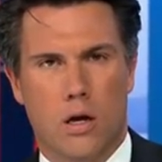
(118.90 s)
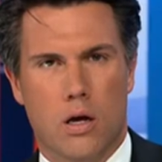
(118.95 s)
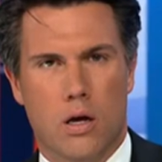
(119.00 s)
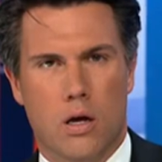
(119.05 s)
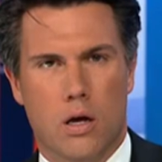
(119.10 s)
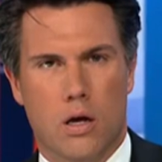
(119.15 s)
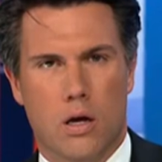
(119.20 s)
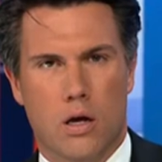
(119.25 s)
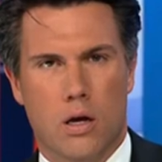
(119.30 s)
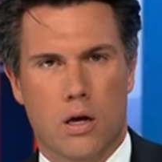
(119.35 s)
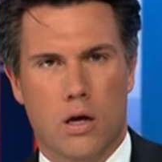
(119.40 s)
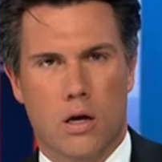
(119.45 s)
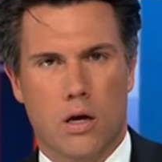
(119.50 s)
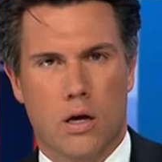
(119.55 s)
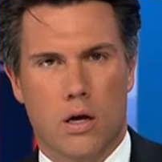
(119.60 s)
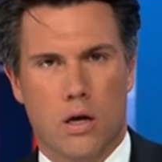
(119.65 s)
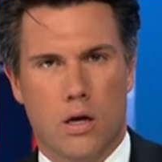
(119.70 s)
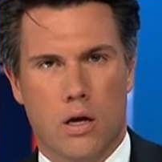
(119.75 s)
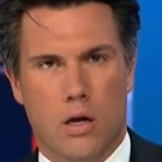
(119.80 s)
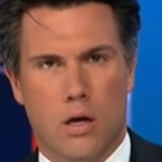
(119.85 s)

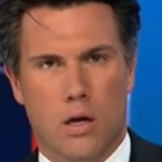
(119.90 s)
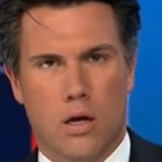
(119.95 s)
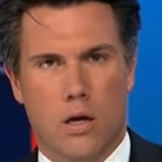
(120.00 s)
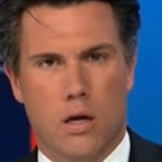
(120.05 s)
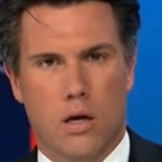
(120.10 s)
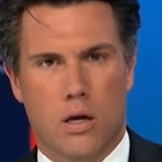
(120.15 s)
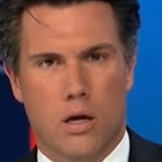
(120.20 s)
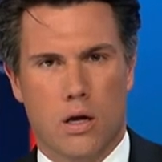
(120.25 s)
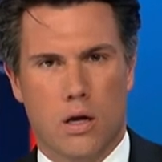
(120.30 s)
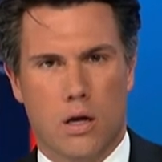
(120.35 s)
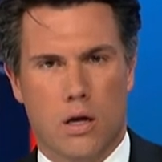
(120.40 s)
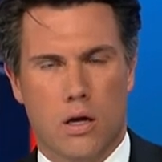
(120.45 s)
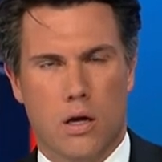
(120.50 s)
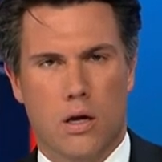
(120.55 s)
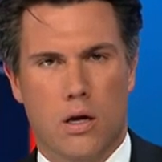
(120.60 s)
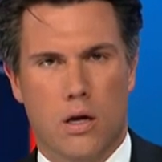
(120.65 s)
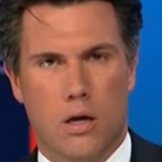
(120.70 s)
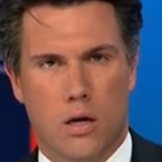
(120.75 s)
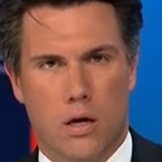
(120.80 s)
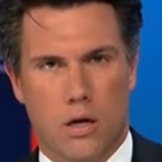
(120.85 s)

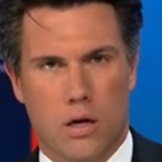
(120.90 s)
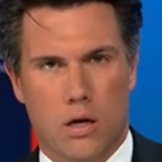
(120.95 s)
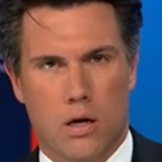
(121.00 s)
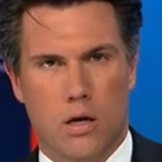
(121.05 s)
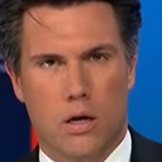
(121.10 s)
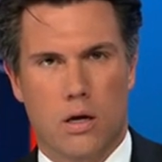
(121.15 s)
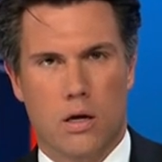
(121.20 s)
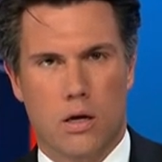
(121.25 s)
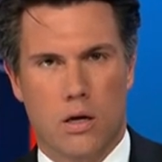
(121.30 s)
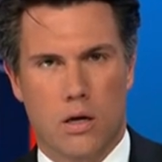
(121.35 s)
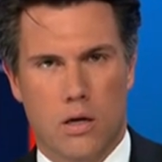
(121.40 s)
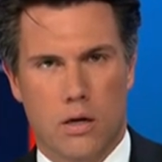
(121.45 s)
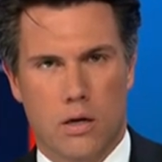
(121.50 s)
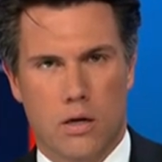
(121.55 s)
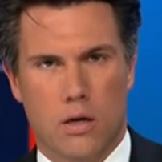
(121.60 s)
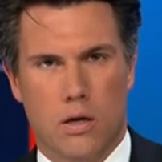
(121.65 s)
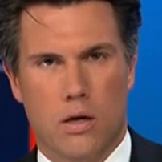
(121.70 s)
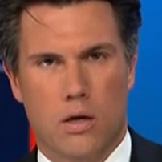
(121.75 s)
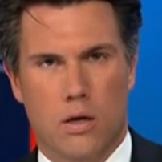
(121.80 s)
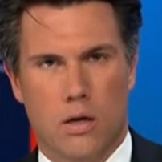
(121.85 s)

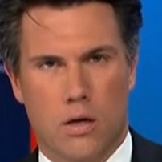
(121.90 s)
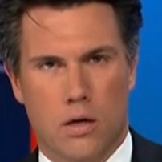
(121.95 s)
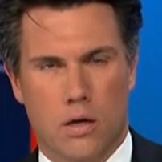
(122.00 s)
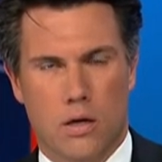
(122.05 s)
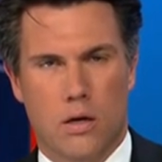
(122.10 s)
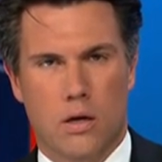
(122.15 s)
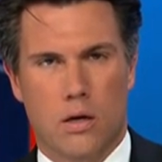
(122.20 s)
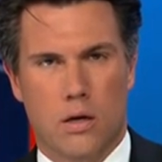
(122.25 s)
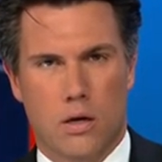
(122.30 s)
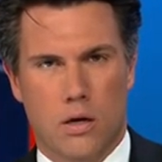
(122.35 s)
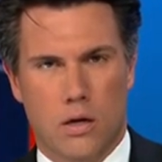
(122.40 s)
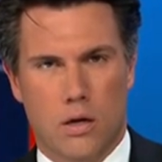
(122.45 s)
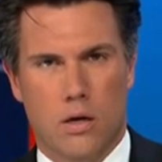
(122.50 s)
This person isn't speaking.